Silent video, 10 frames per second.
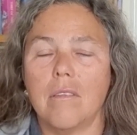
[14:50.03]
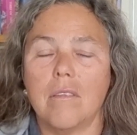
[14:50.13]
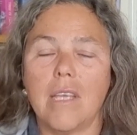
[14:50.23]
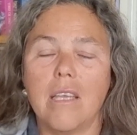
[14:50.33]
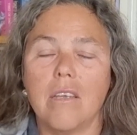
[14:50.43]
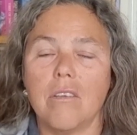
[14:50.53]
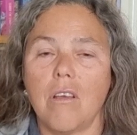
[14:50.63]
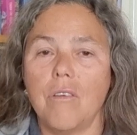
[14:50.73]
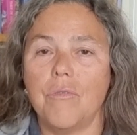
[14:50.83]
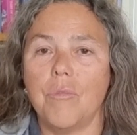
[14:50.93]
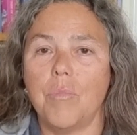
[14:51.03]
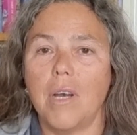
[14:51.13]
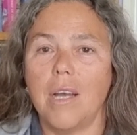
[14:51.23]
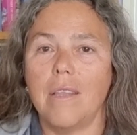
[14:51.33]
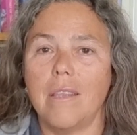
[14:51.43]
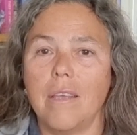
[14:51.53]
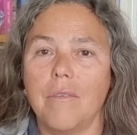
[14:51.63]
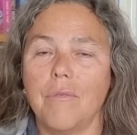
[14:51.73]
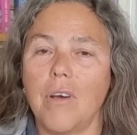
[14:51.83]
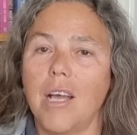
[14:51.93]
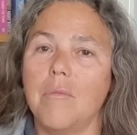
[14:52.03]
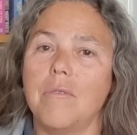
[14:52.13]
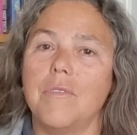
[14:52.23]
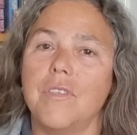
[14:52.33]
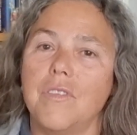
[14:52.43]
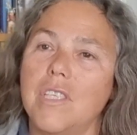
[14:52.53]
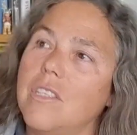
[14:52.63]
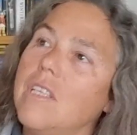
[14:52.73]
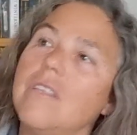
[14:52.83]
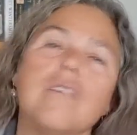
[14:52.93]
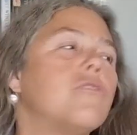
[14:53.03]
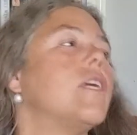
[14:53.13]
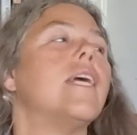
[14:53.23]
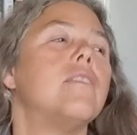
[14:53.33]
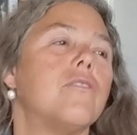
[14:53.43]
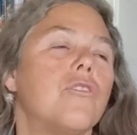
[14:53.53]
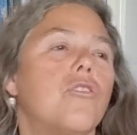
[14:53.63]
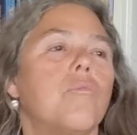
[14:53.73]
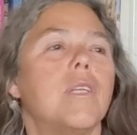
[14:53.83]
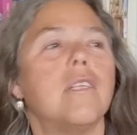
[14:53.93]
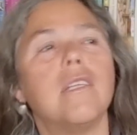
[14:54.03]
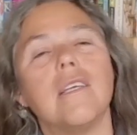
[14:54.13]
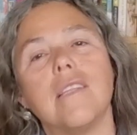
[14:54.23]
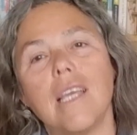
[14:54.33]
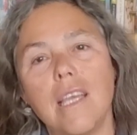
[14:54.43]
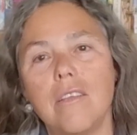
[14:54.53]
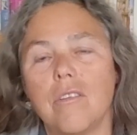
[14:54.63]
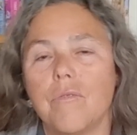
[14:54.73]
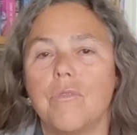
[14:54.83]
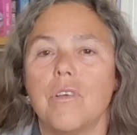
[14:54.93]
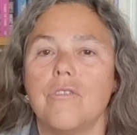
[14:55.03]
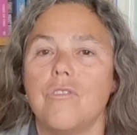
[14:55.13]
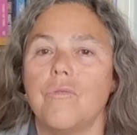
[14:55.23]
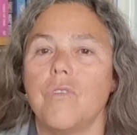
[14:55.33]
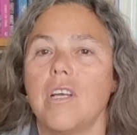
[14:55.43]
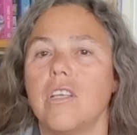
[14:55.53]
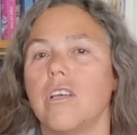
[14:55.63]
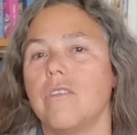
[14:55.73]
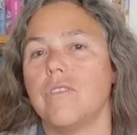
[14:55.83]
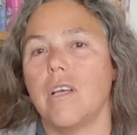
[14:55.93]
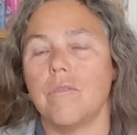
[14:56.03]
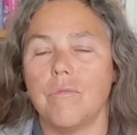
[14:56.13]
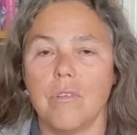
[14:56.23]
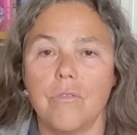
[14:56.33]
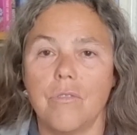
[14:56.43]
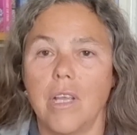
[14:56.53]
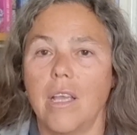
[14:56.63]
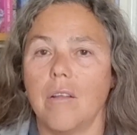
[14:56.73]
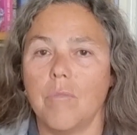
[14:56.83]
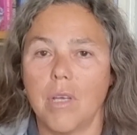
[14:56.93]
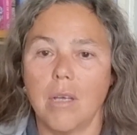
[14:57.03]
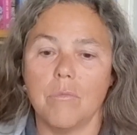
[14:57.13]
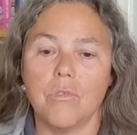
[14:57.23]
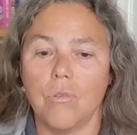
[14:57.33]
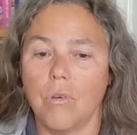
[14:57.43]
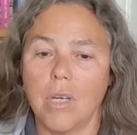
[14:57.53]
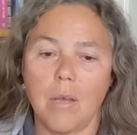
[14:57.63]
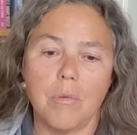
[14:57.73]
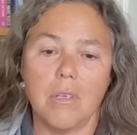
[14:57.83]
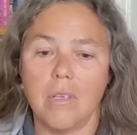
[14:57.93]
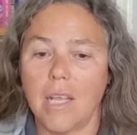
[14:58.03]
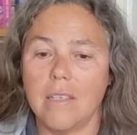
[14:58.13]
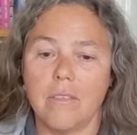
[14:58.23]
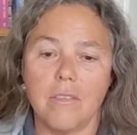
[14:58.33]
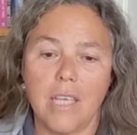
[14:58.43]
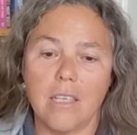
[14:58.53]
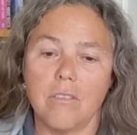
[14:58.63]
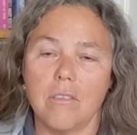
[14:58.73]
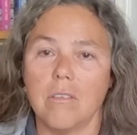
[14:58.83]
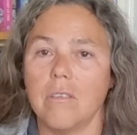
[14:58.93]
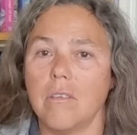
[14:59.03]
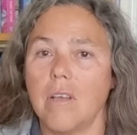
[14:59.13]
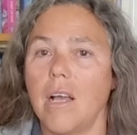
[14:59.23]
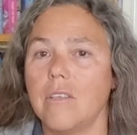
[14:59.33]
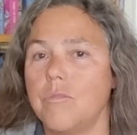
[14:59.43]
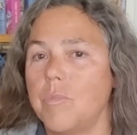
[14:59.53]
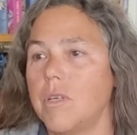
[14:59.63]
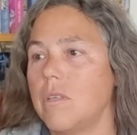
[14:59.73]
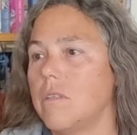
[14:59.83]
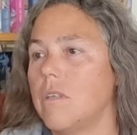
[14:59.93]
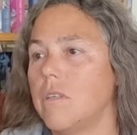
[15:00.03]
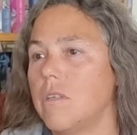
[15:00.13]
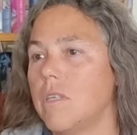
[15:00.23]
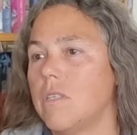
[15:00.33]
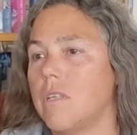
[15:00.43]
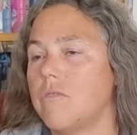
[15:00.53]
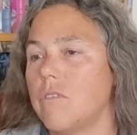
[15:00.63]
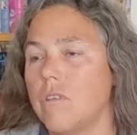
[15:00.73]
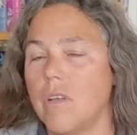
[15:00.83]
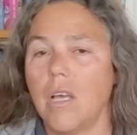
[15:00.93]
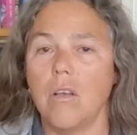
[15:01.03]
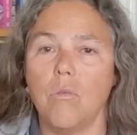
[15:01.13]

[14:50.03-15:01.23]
taken over by the vibe of the city, though she hates the humidity and the heat at first. She finally goes out for a drink and becomes caught up and has sex, and her husband doesn't know,